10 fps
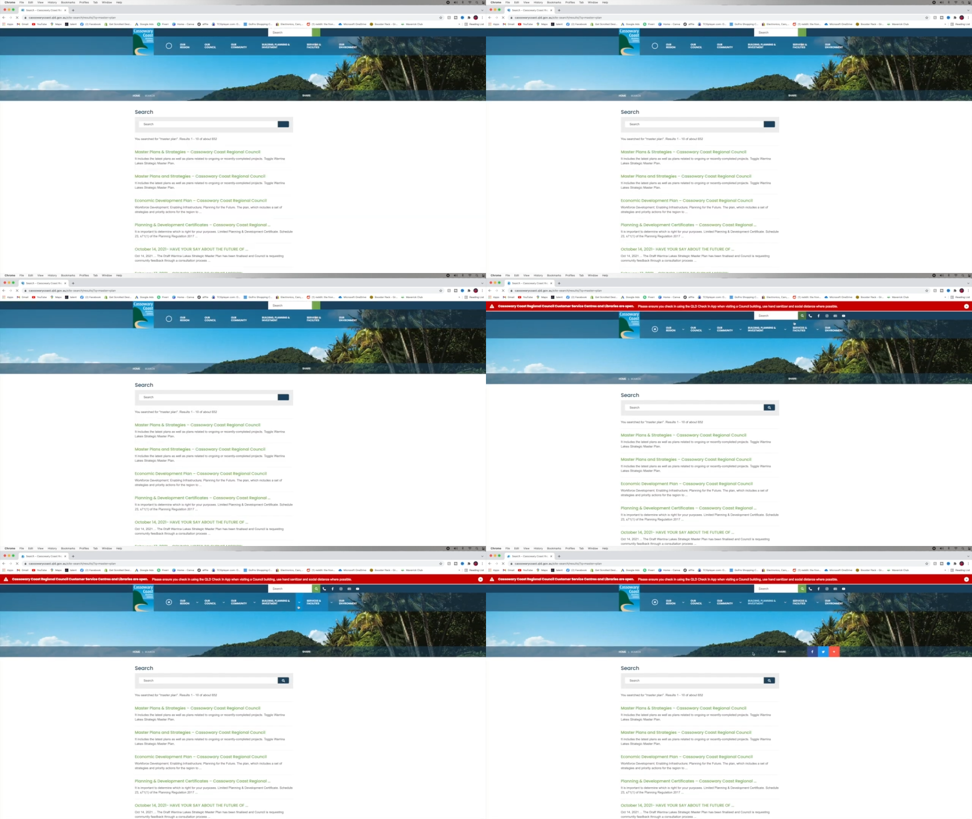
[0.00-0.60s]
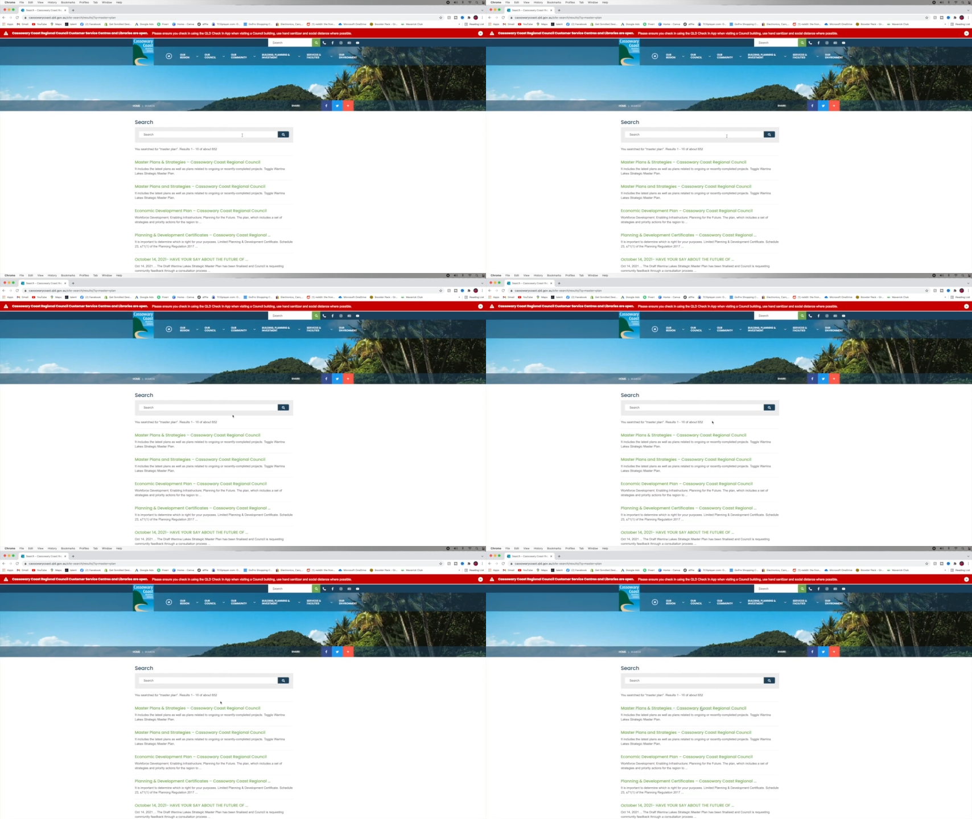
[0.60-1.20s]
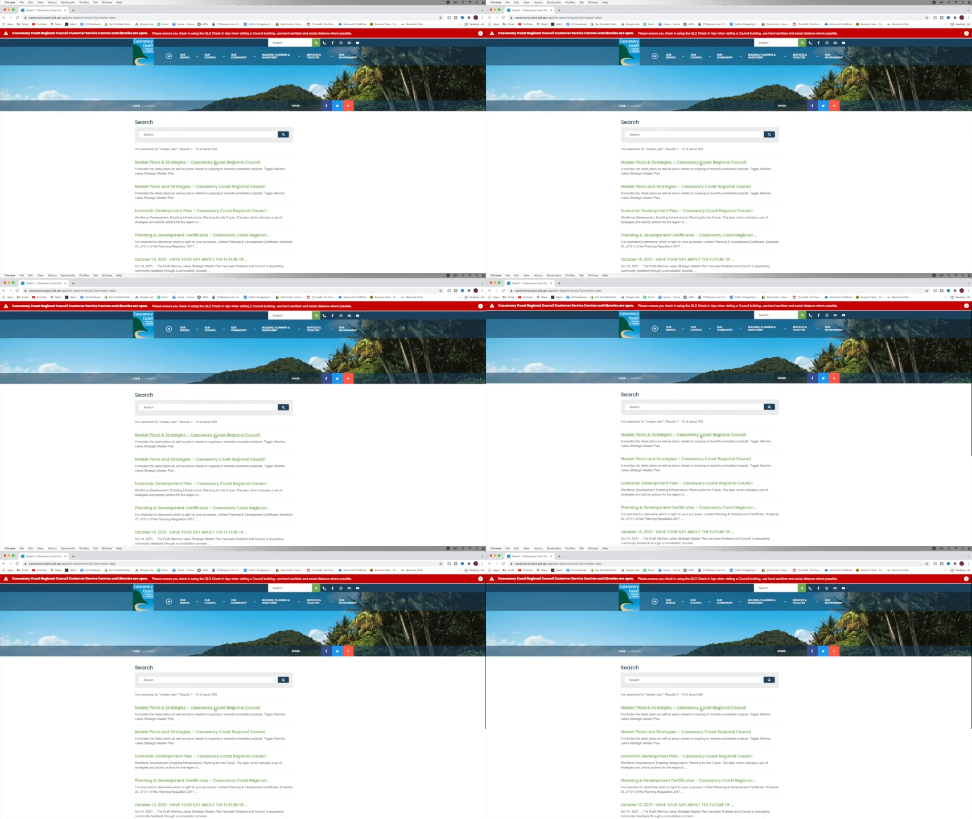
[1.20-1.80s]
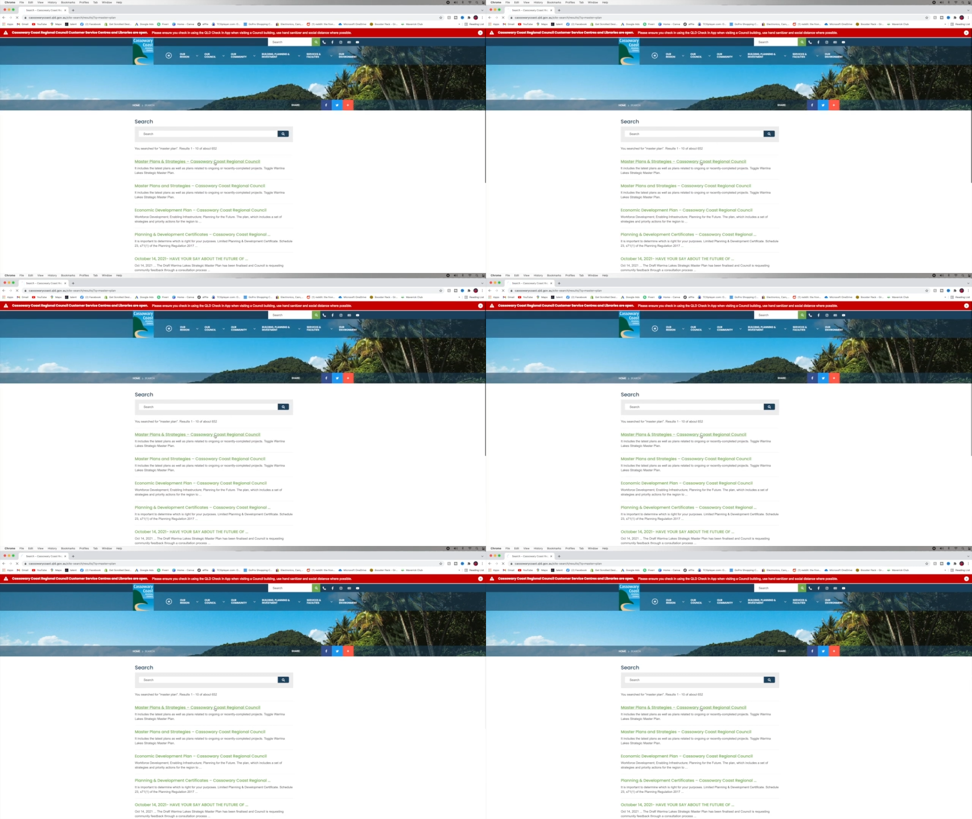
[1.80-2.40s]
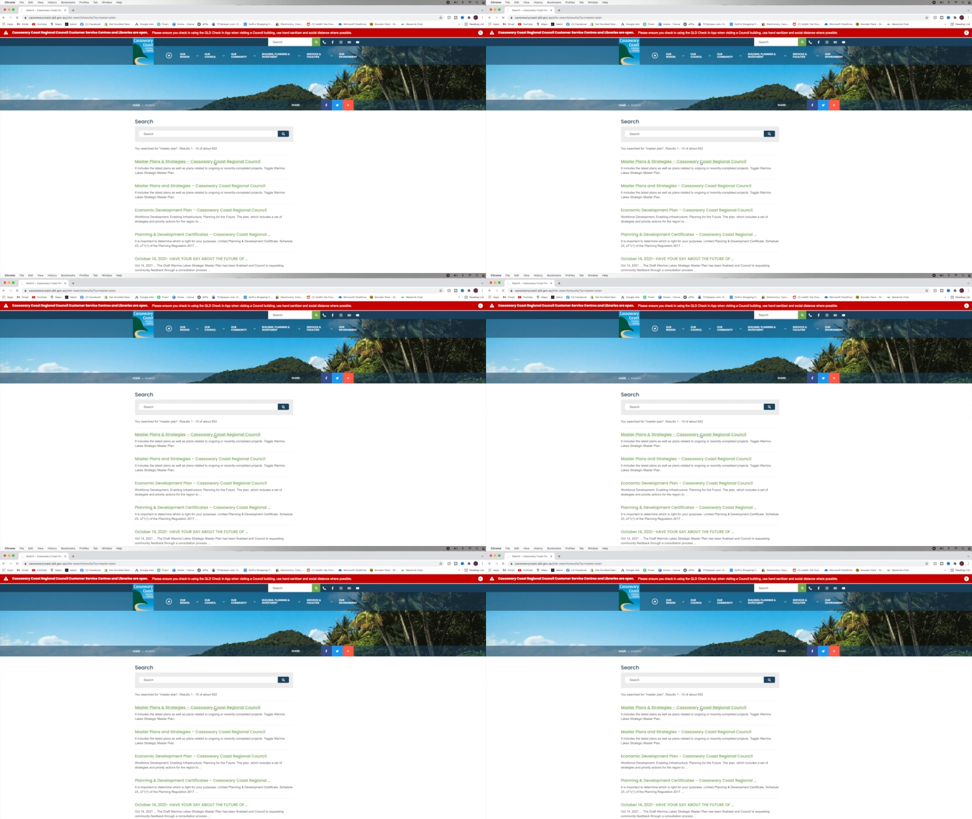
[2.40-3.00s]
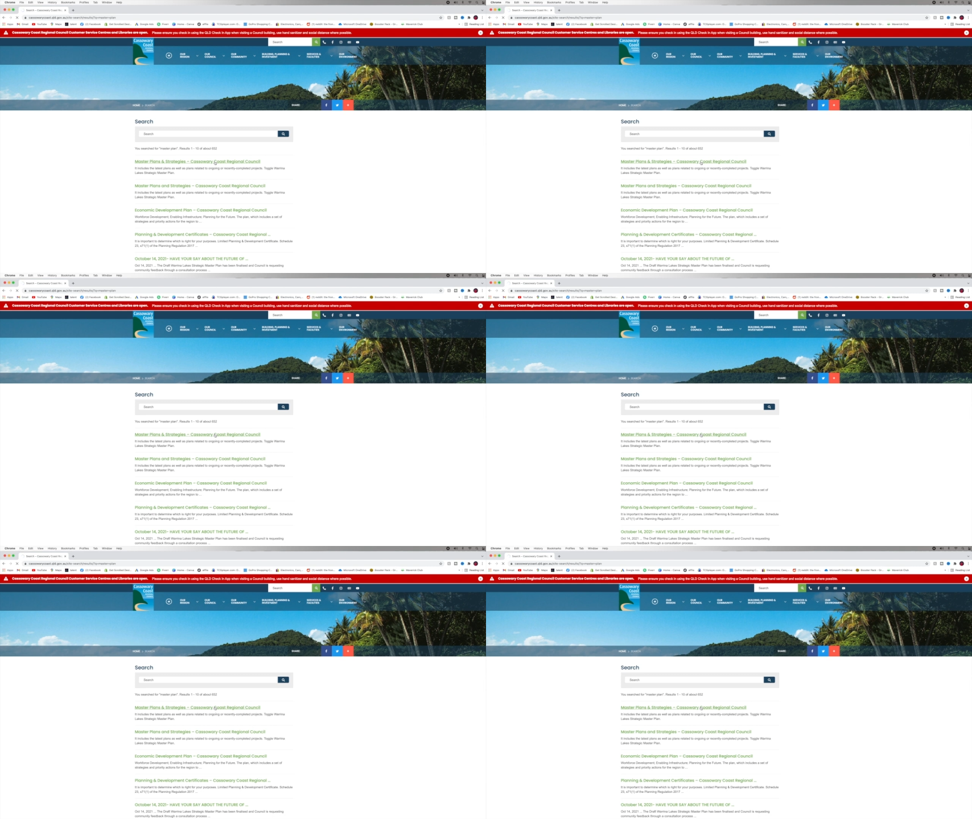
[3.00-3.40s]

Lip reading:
(no speaker visible)